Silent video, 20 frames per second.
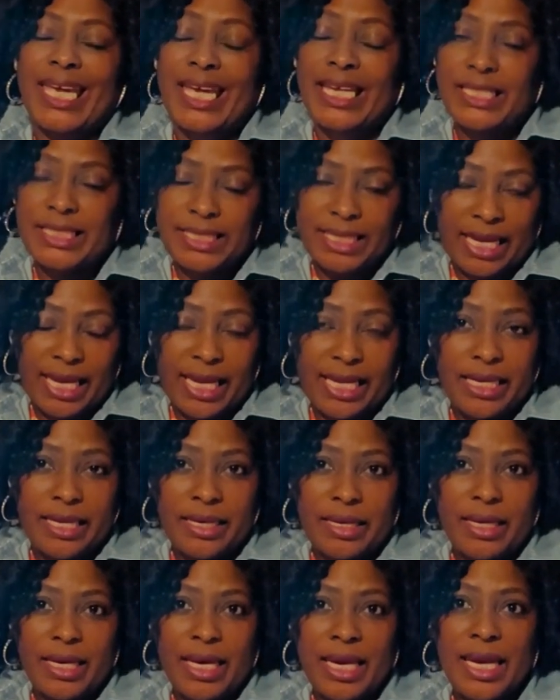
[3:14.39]
a day,
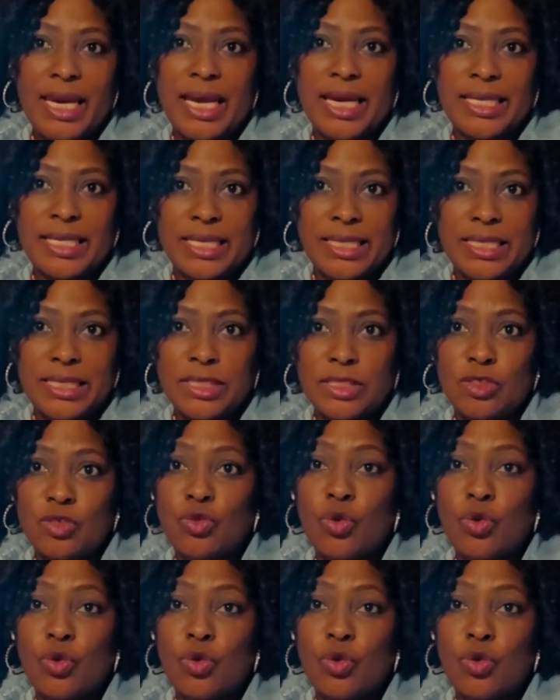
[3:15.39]
at least.